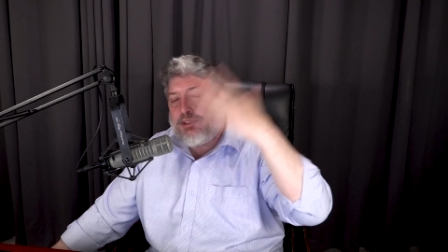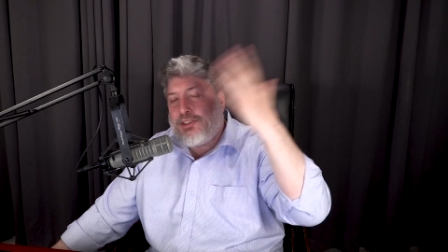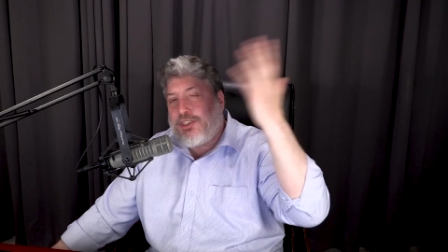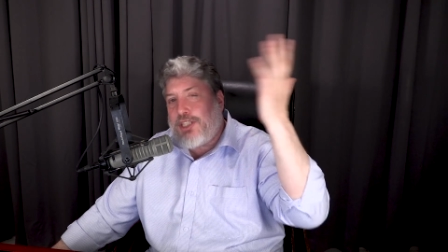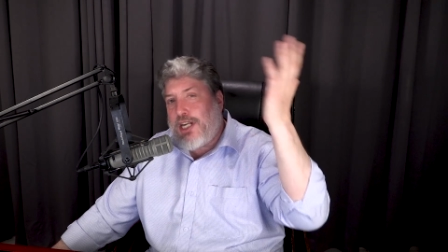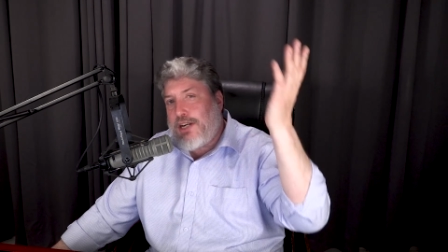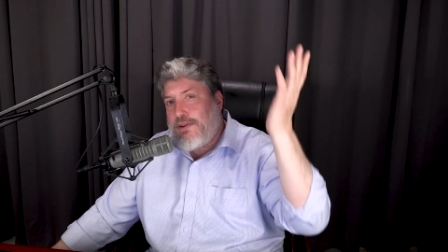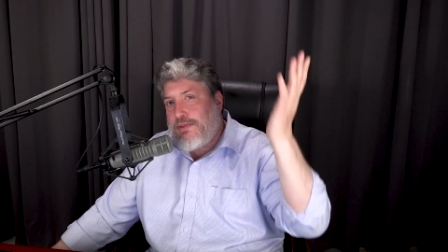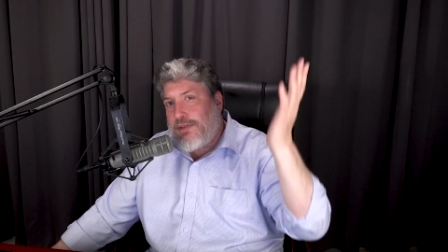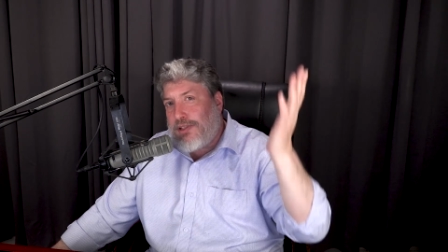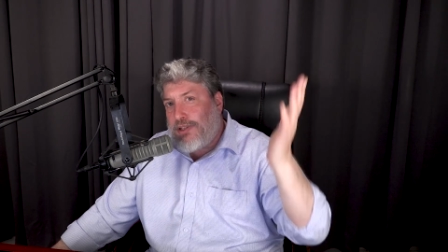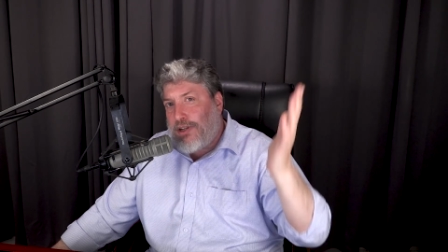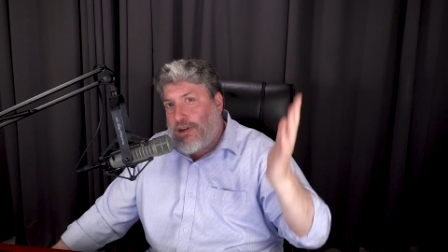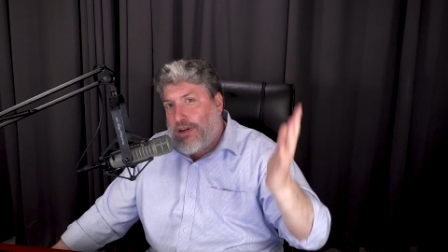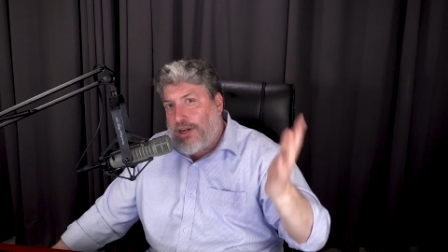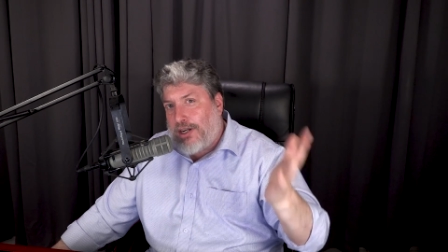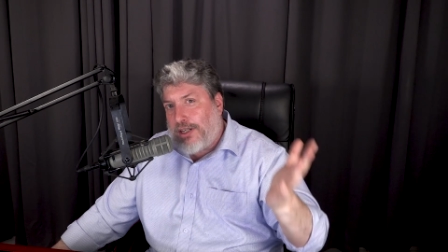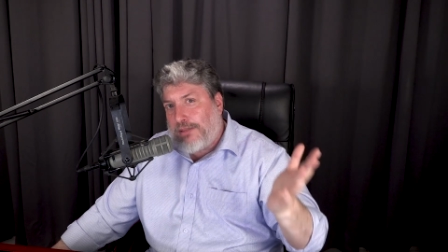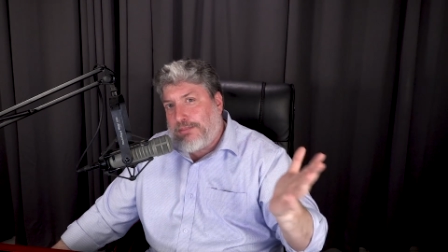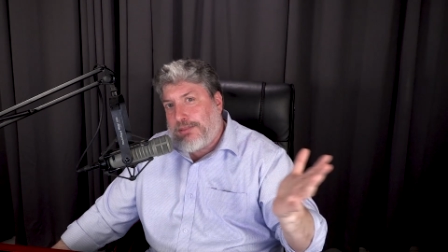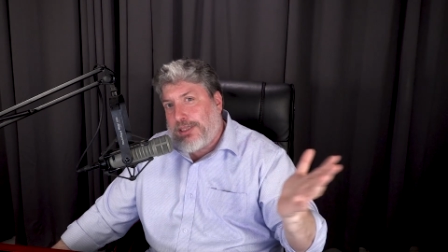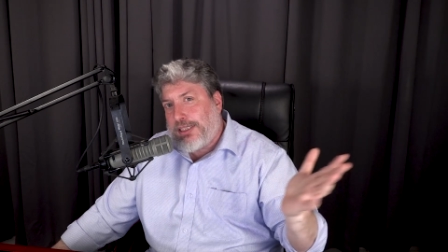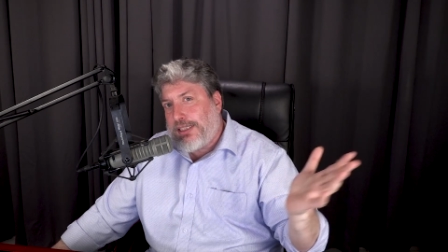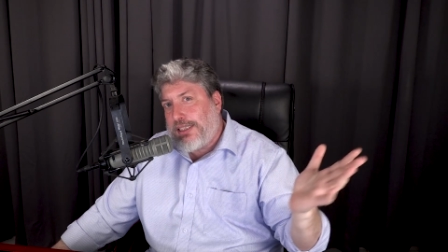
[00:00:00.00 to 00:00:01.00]
a general
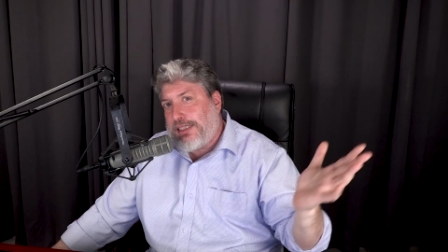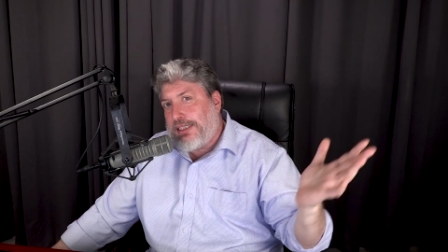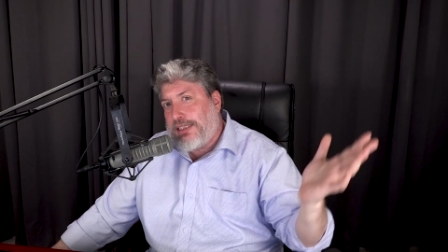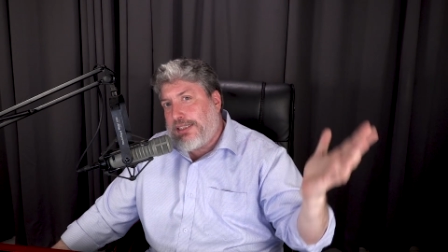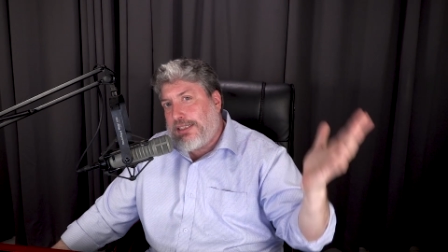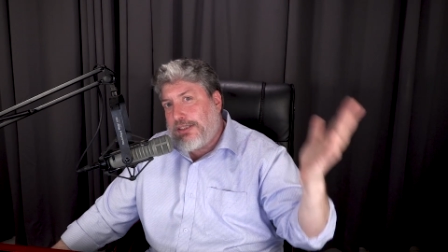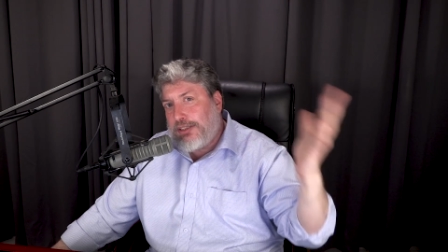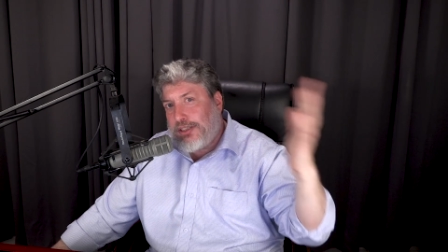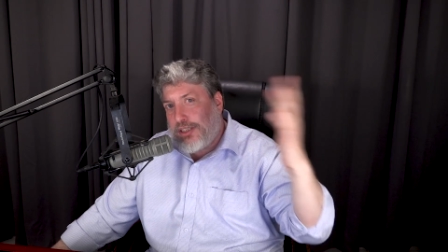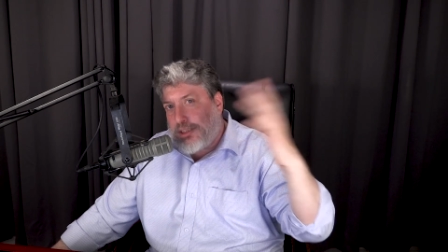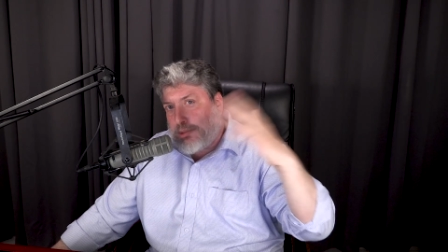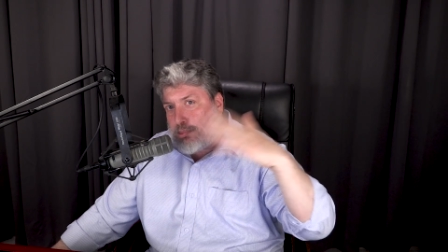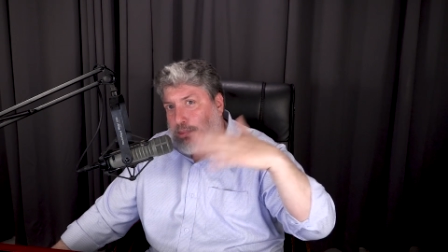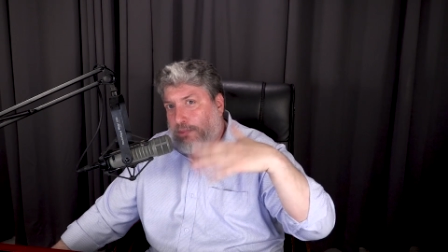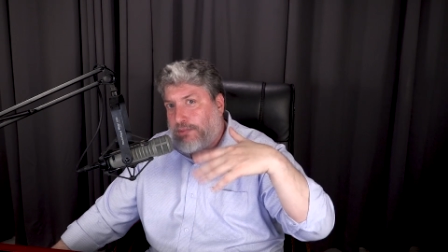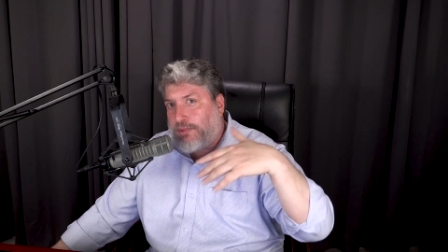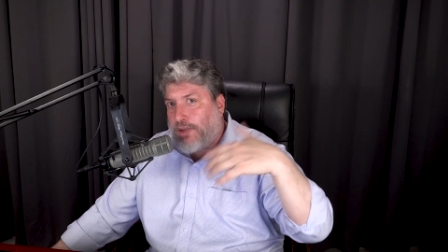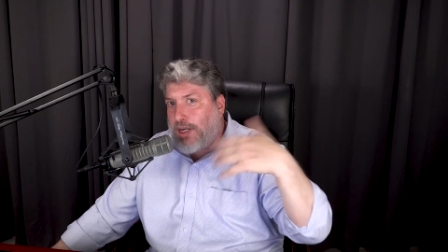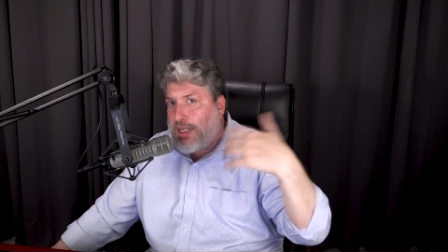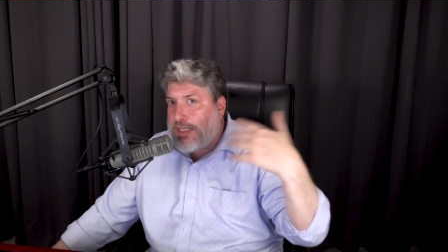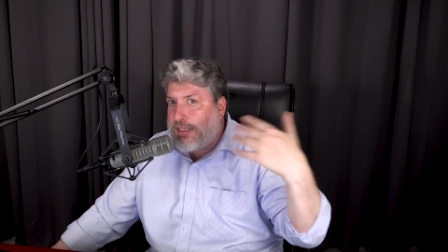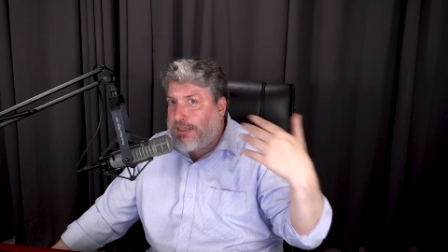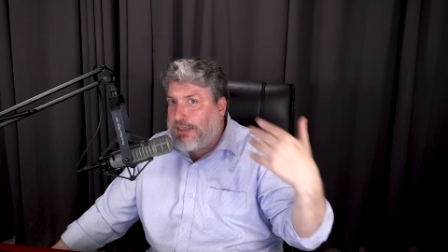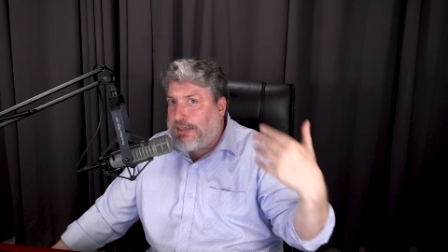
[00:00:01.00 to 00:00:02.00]
harmony and they're just
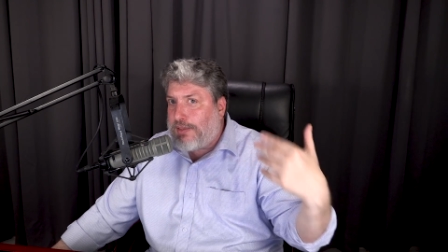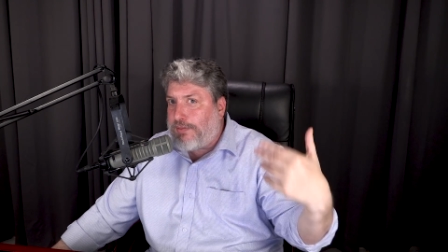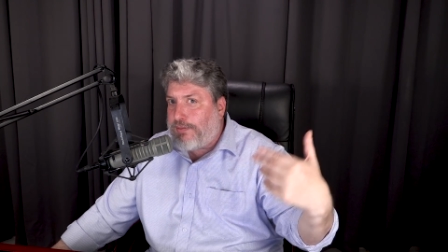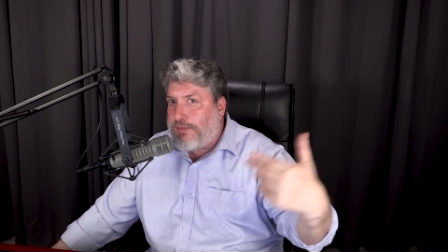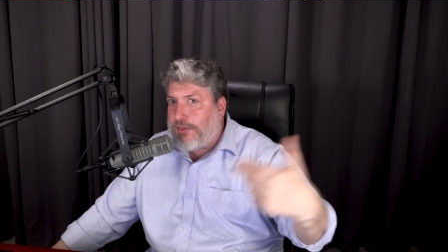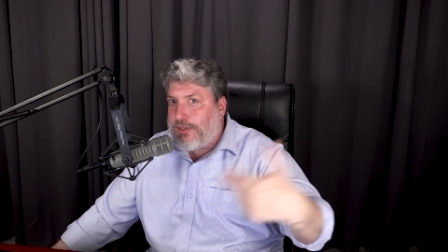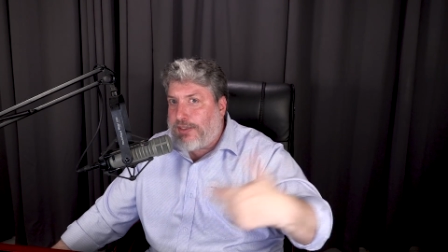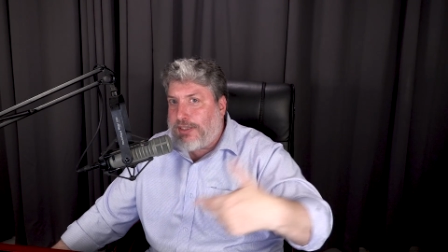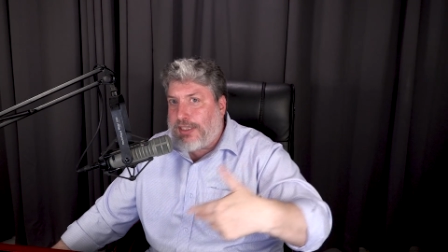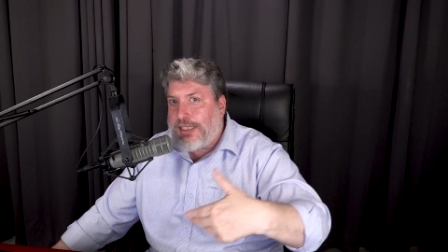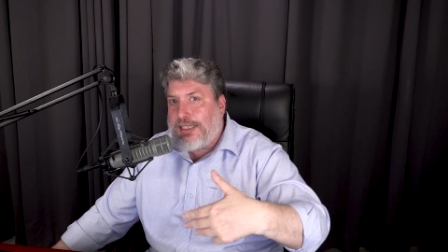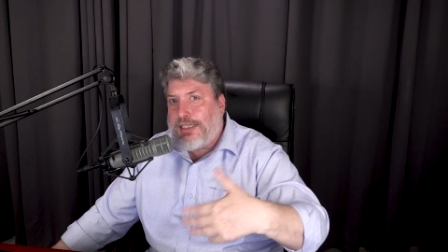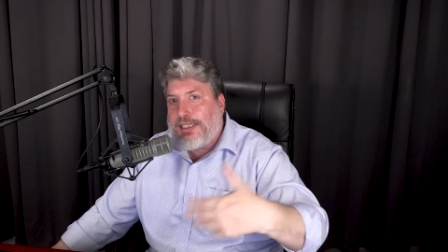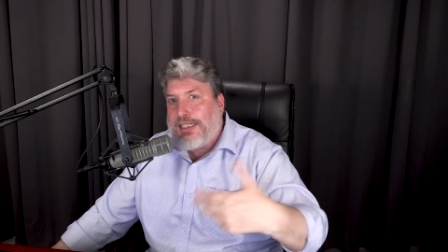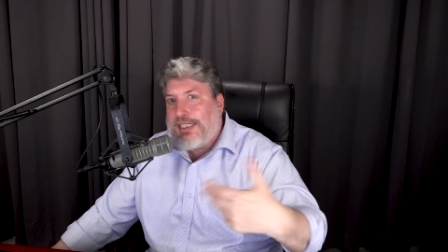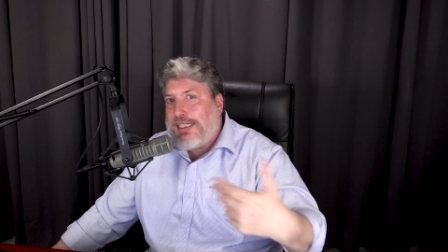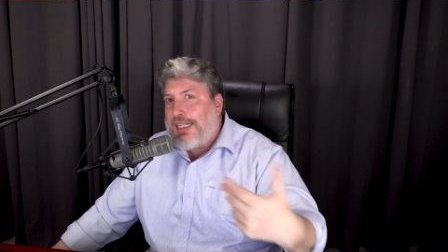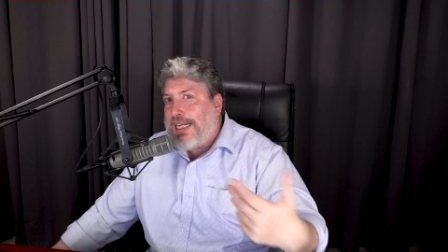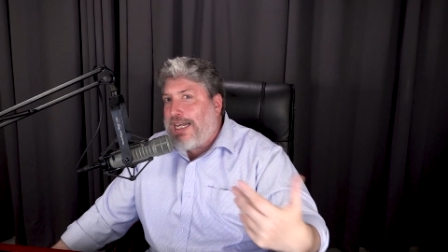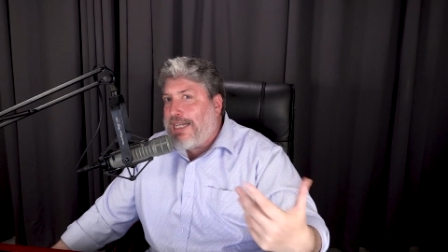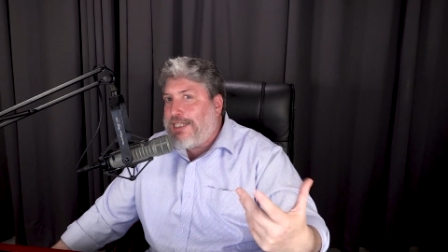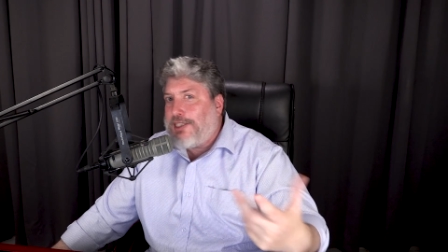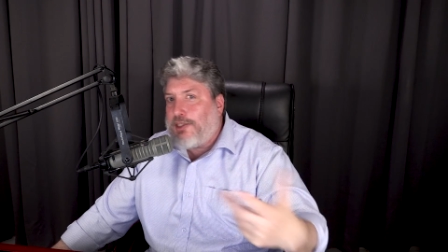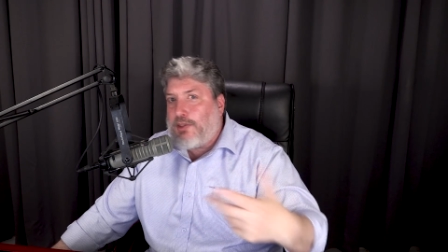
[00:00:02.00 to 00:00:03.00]
providing different
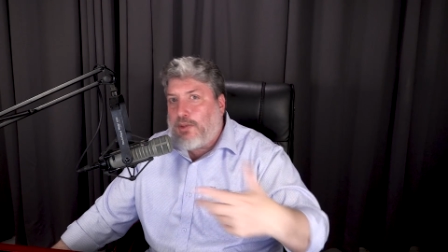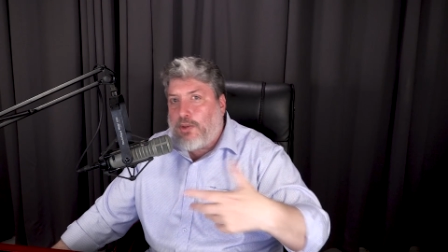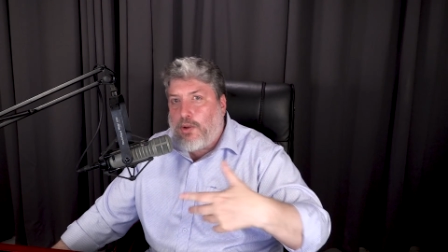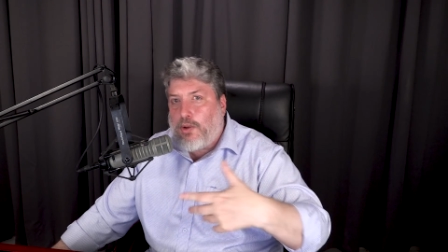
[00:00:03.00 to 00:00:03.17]
things and it